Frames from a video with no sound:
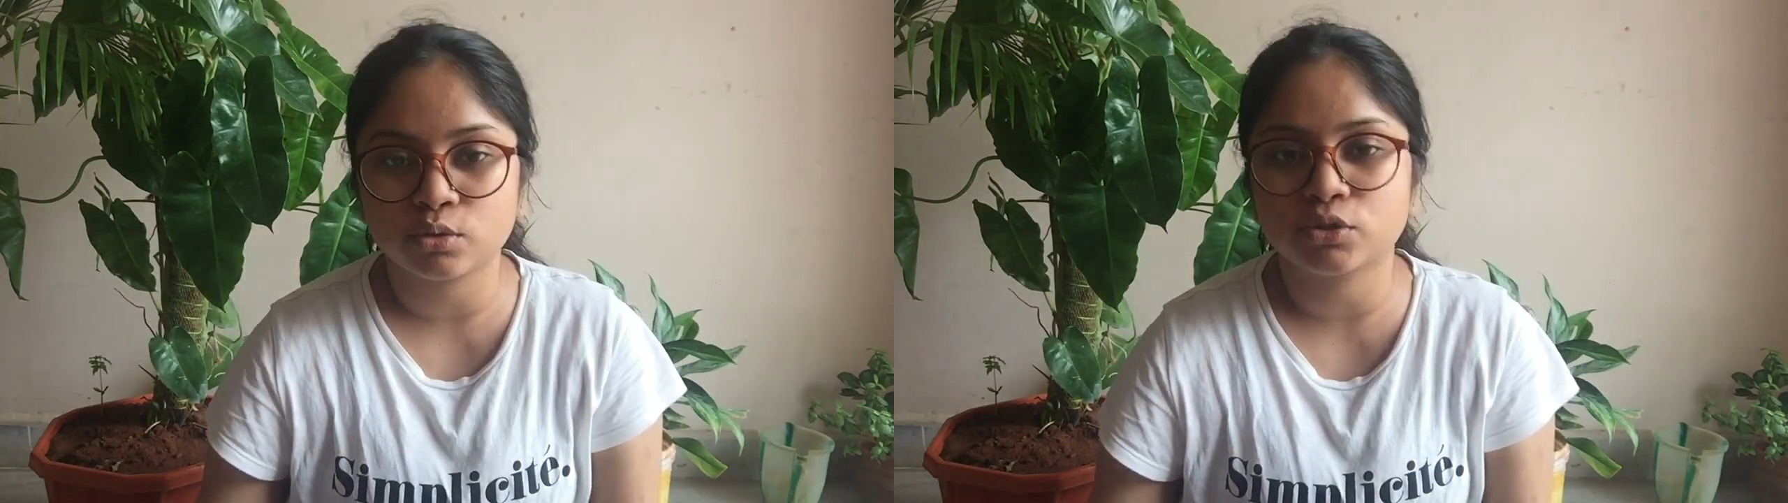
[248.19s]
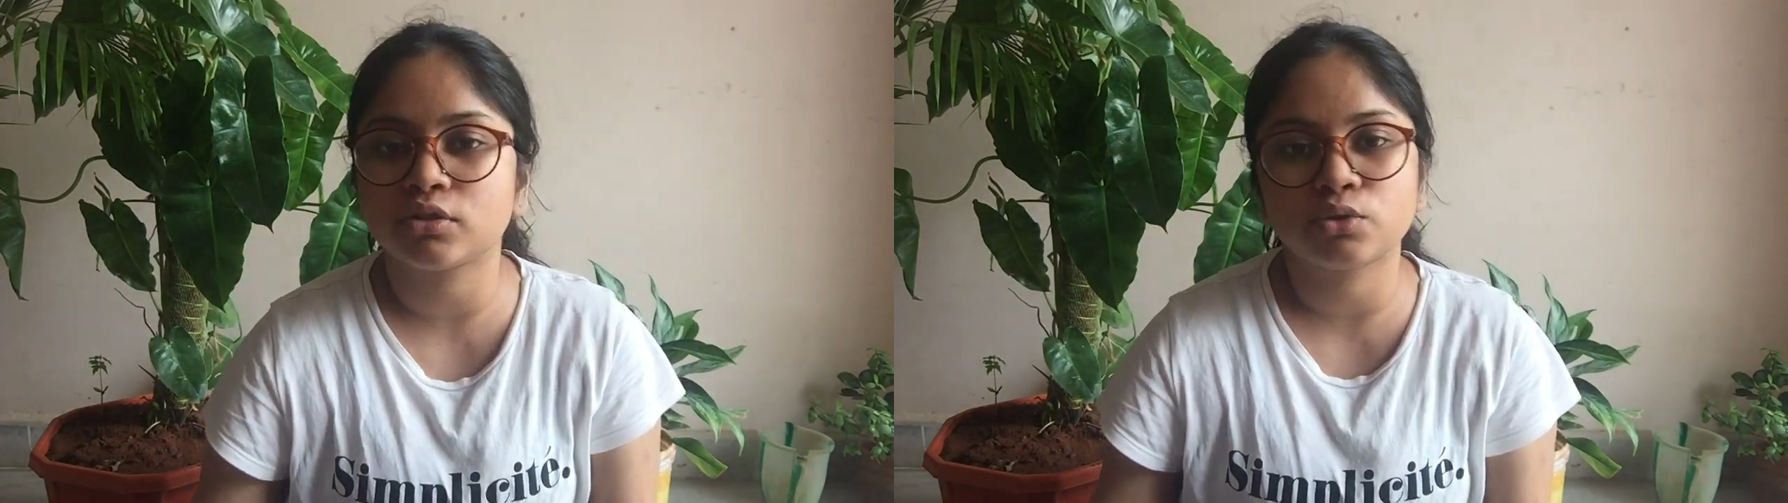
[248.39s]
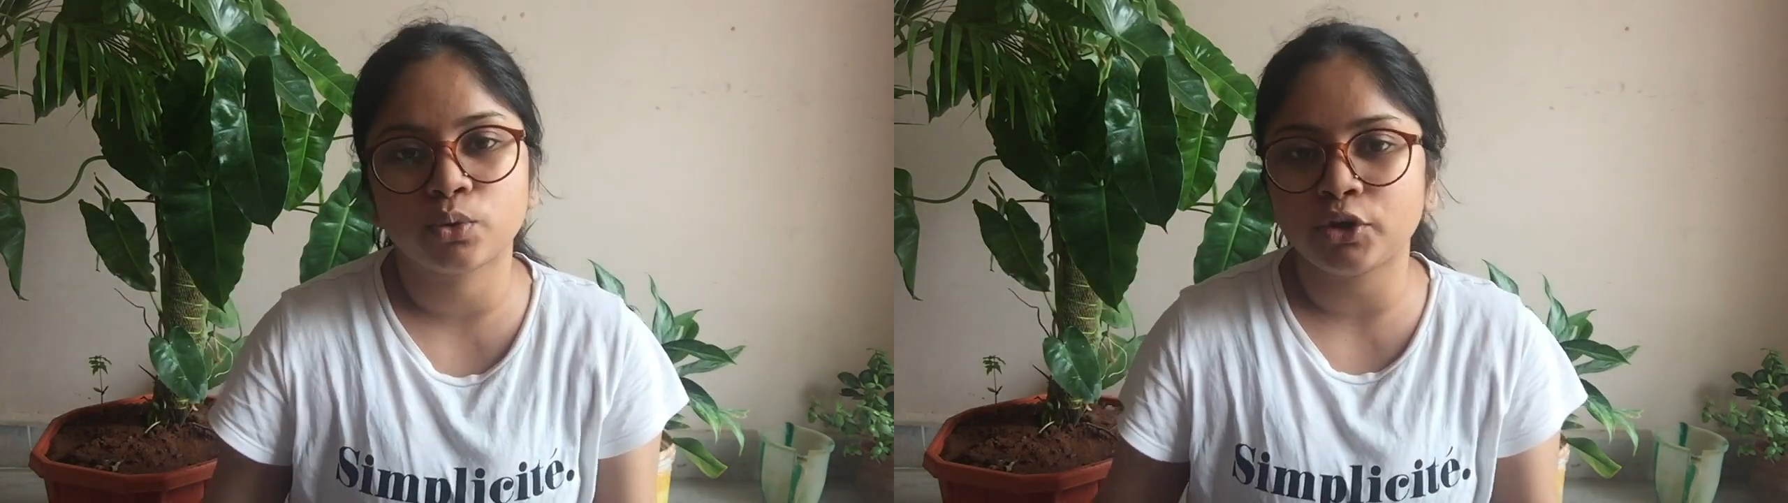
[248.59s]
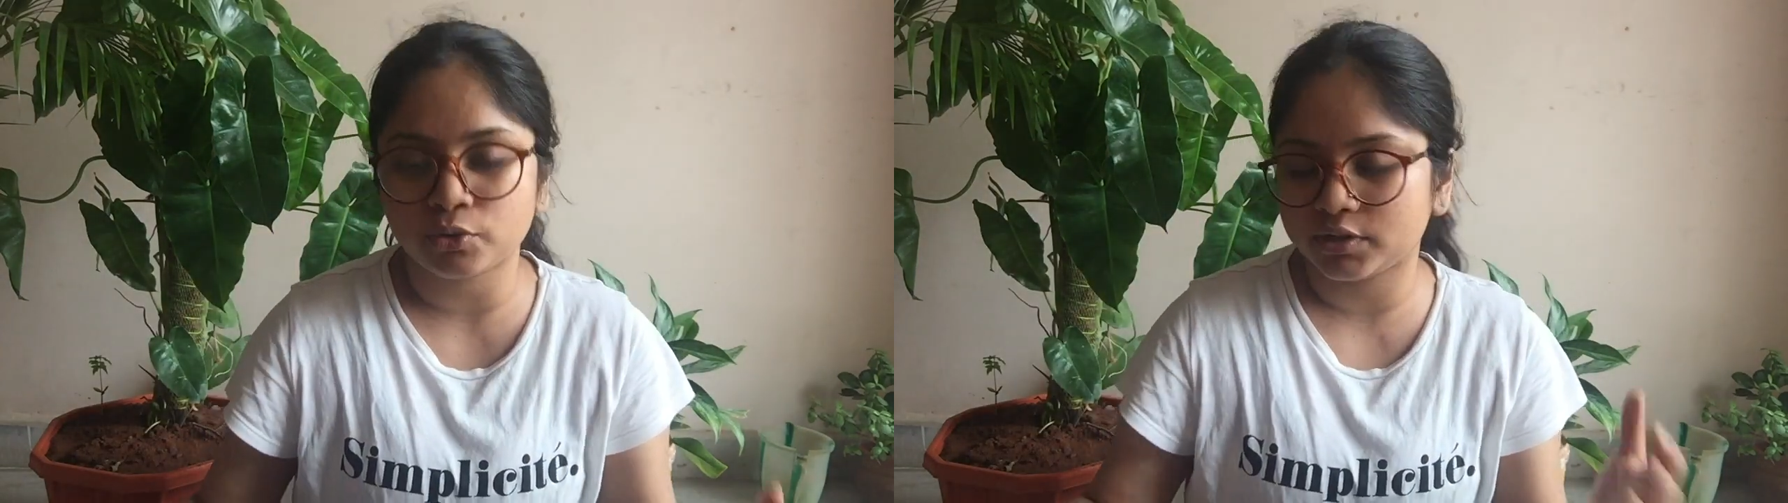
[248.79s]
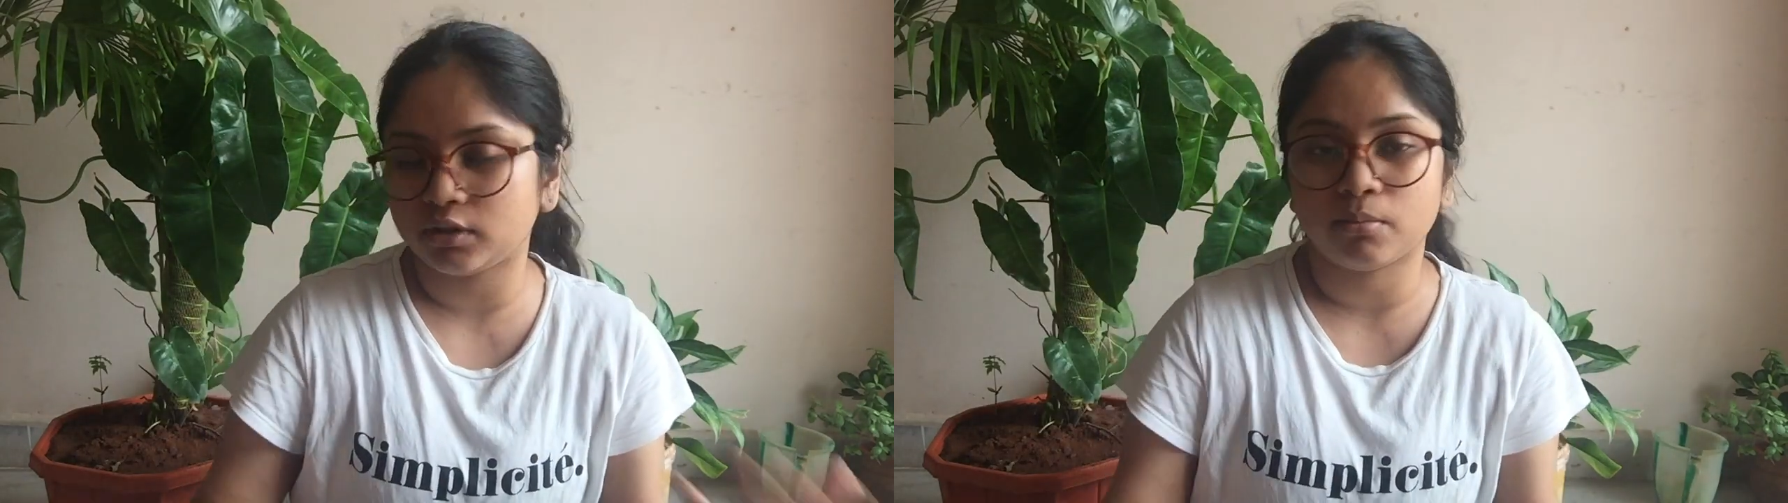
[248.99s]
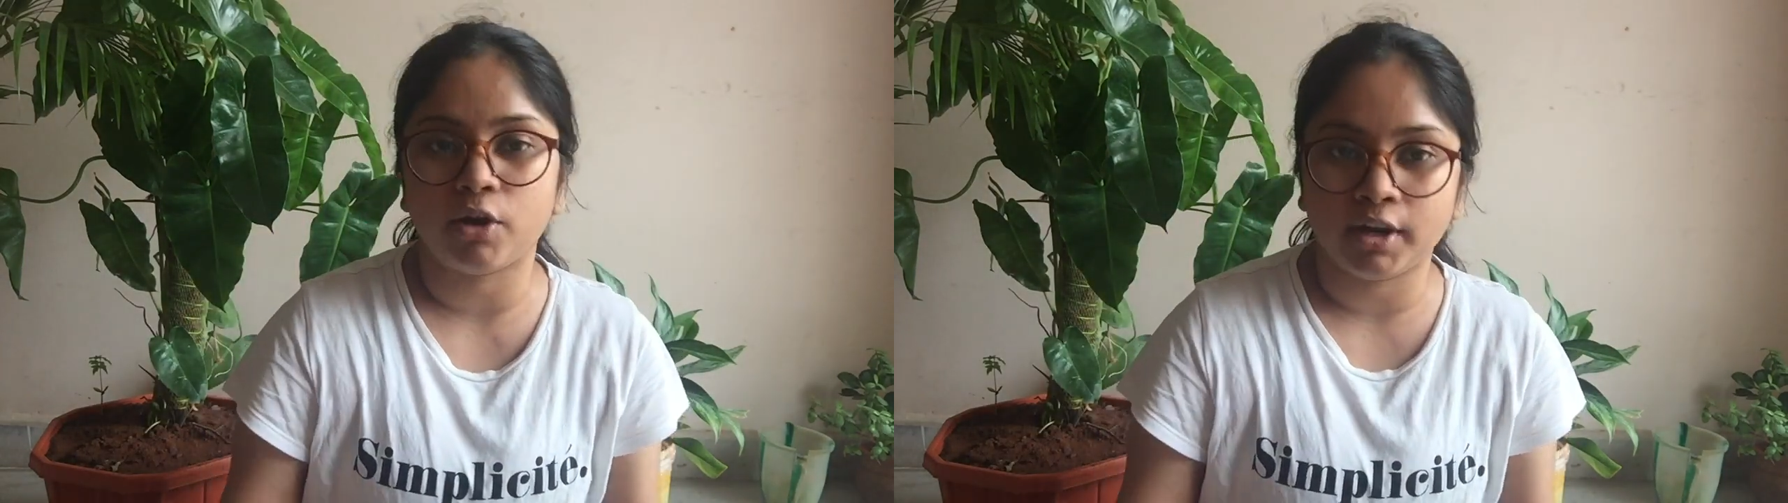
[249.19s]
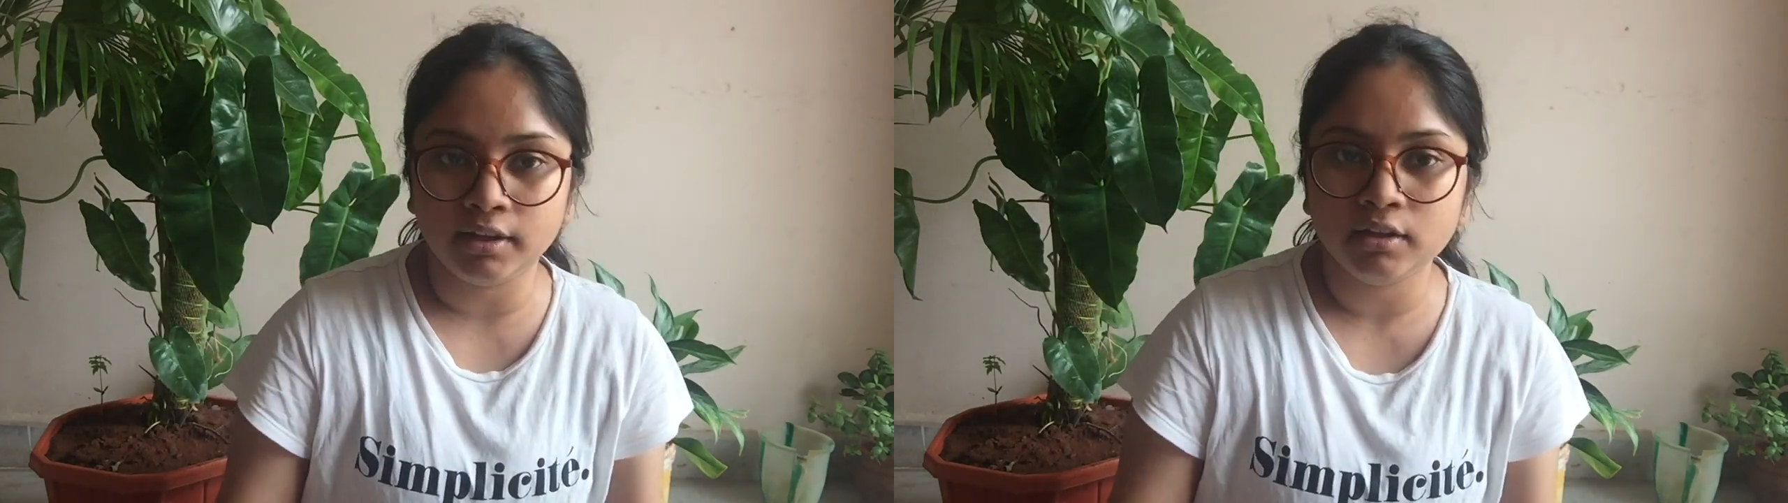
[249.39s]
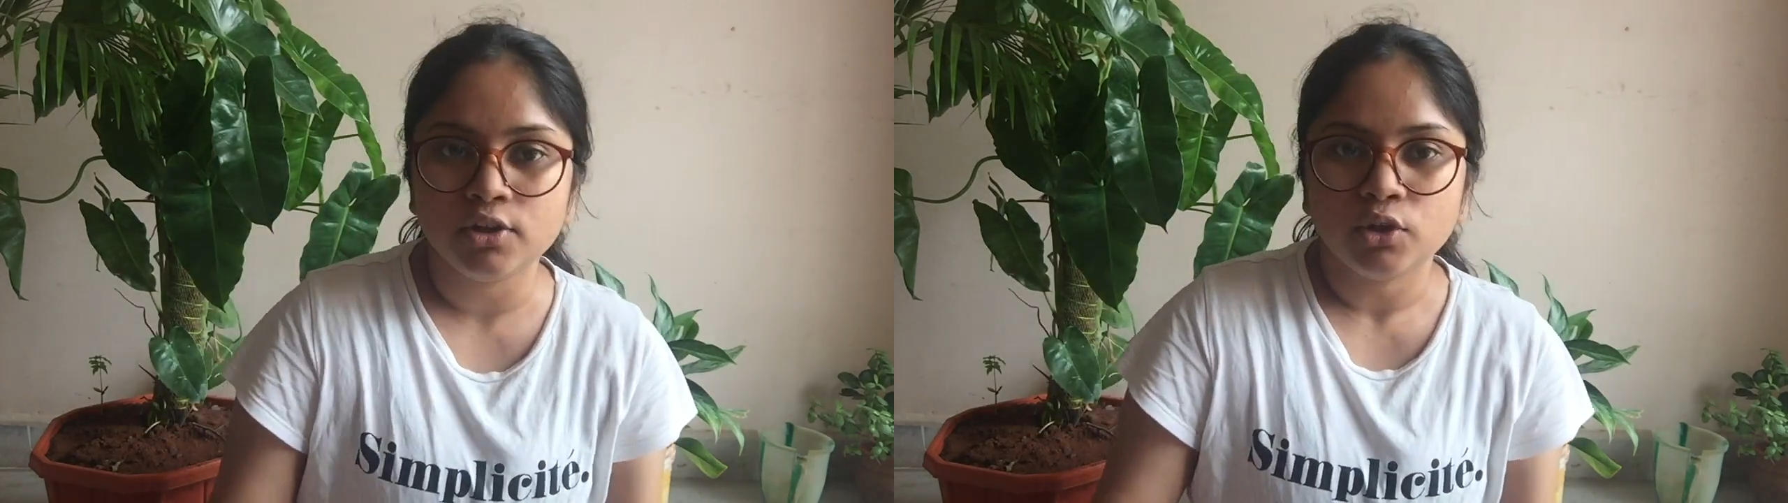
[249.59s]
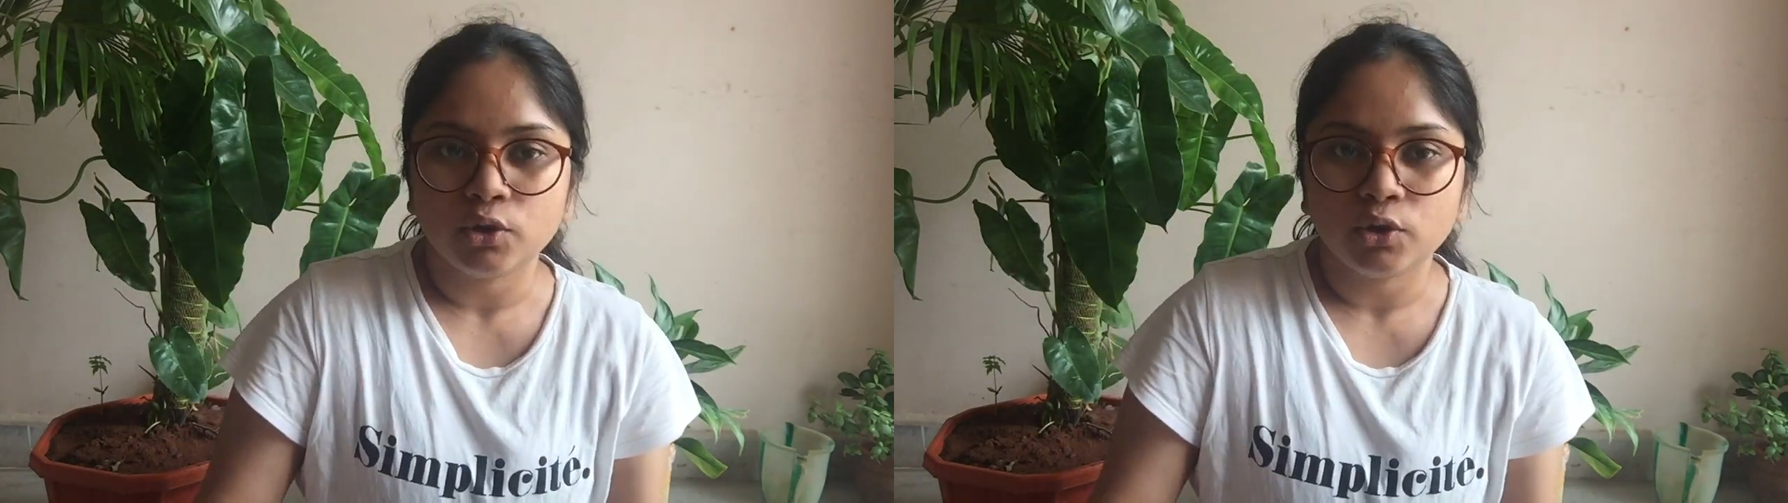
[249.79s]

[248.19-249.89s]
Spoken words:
so just don't use it in the morning.